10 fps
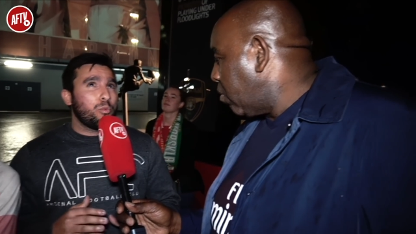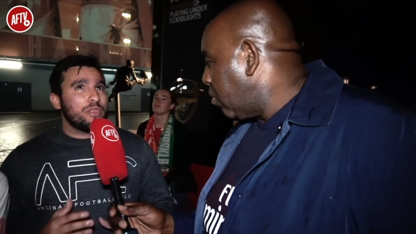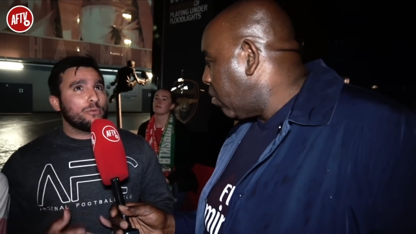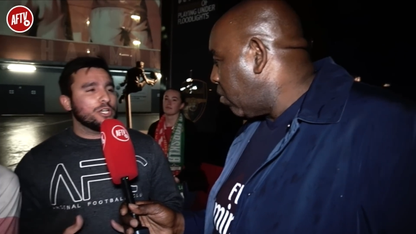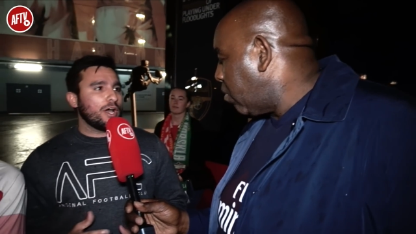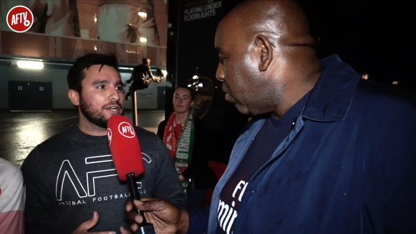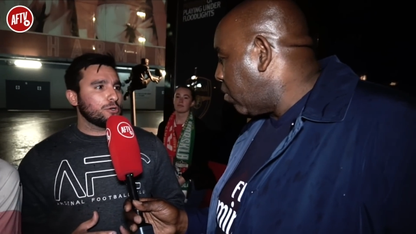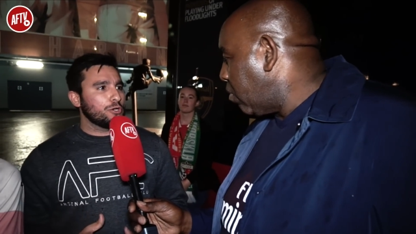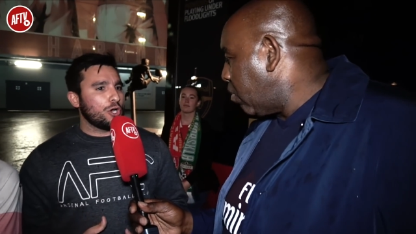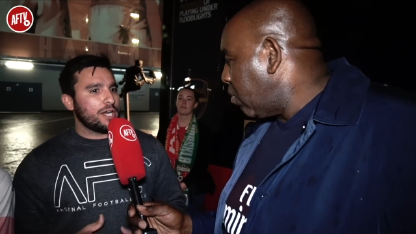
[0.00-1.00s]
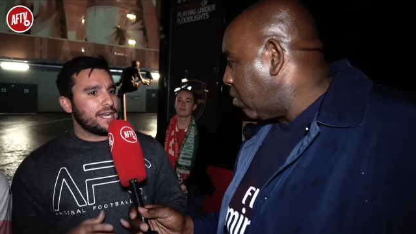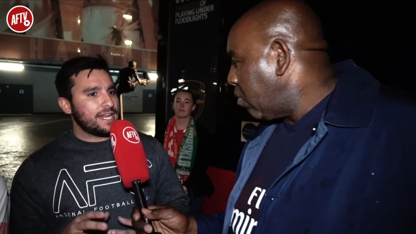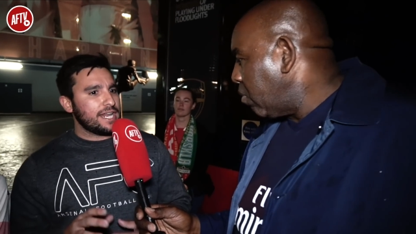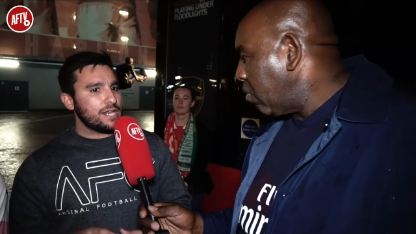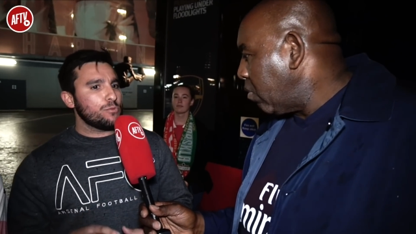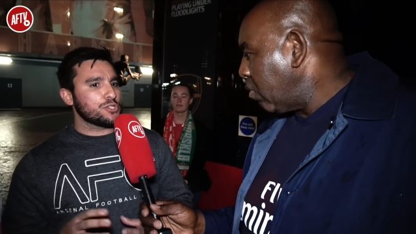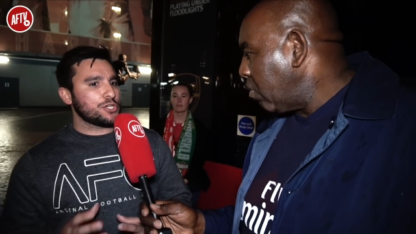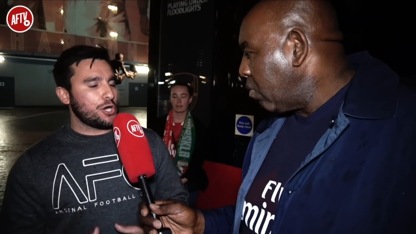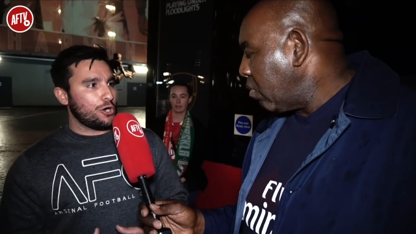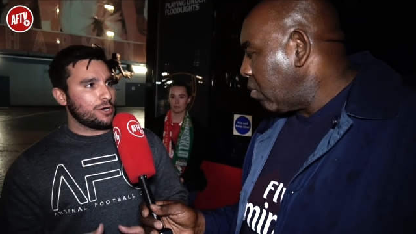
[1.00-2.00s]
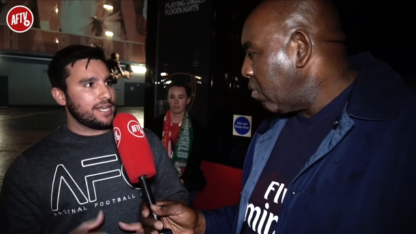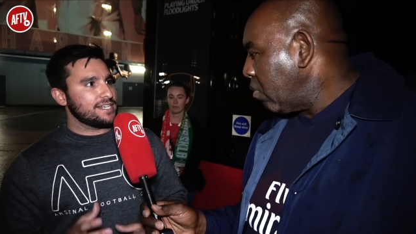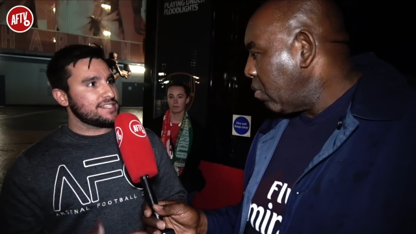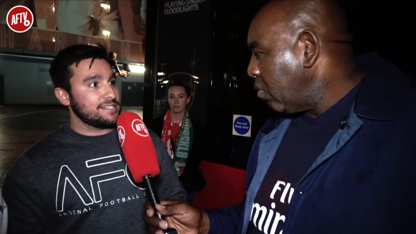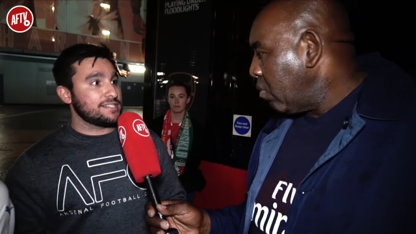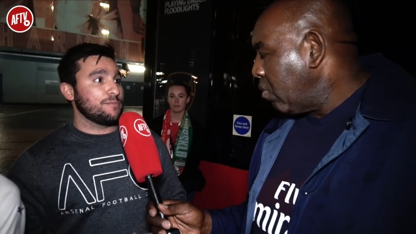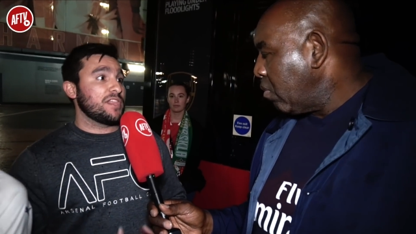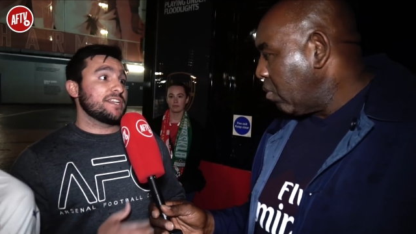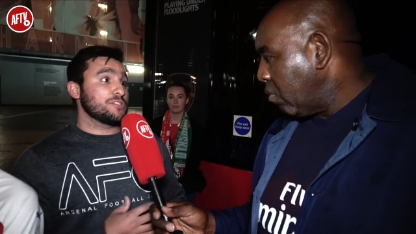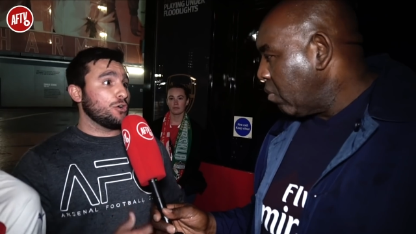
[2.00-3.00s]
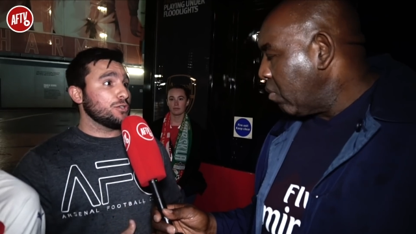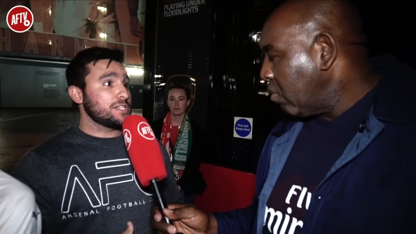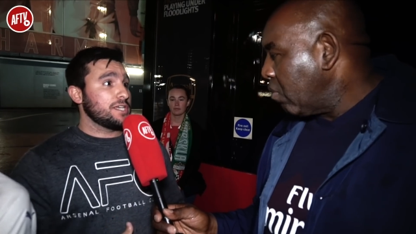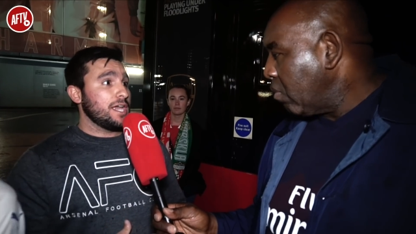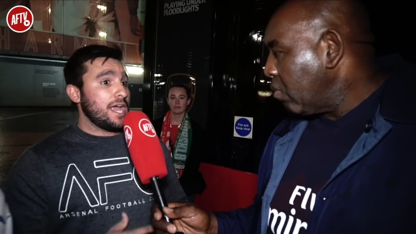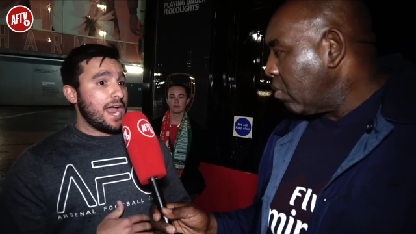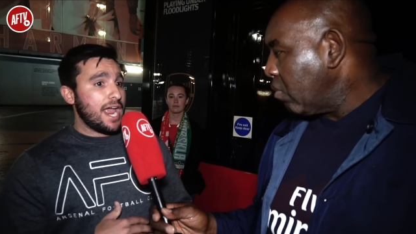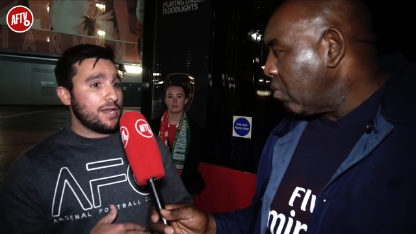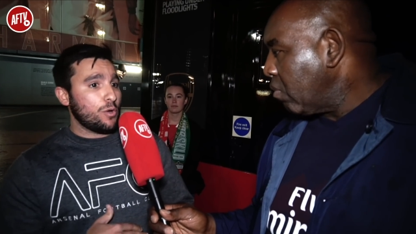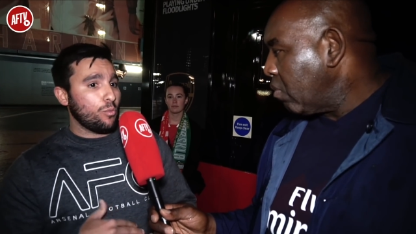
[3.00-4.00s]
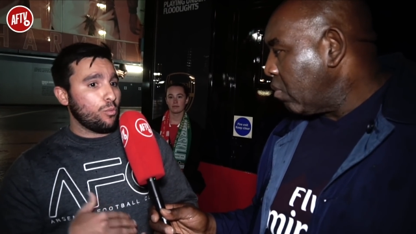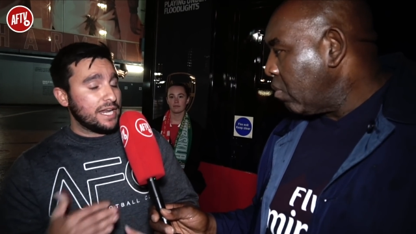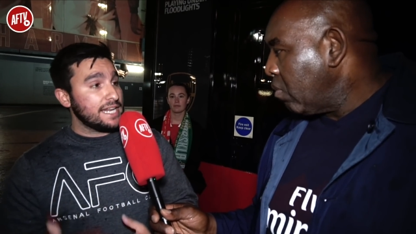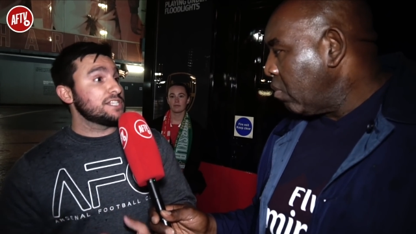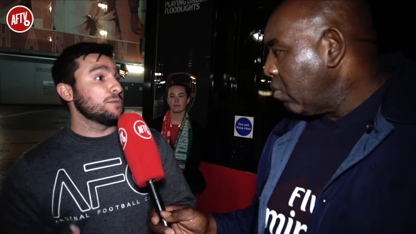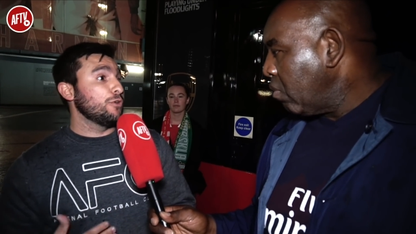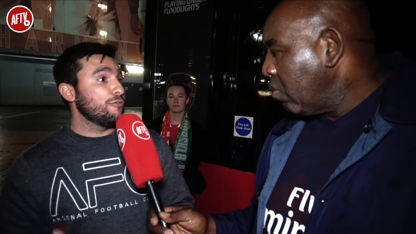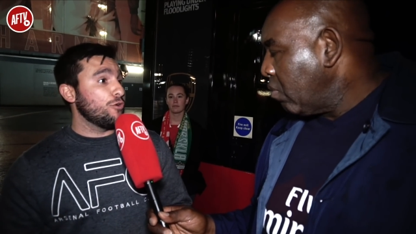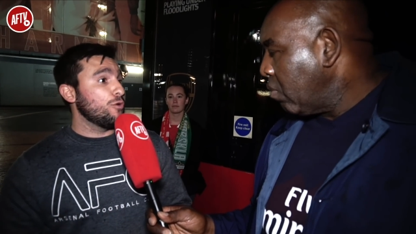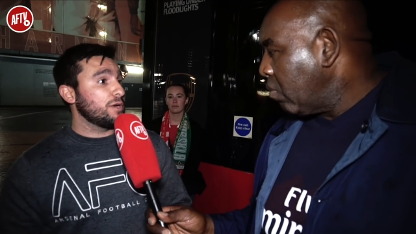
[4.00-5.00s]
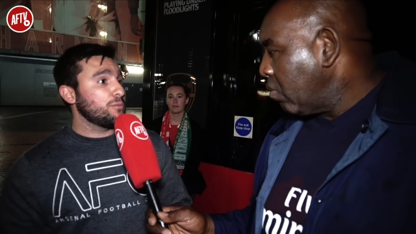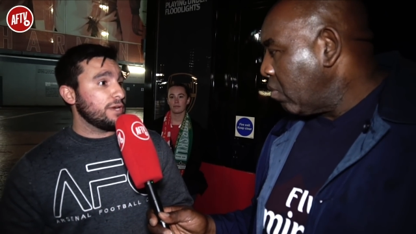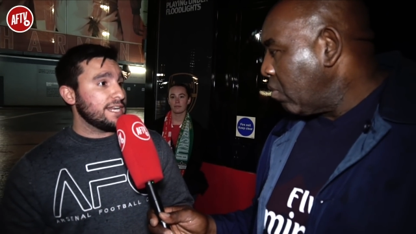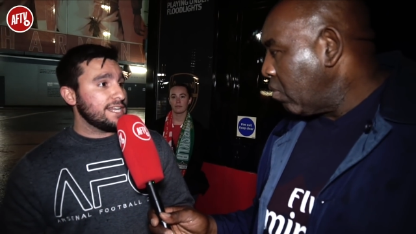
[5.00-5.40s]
Speaker 1: whether we like it or not, he was a cog in a system that is old and we need to move forward. We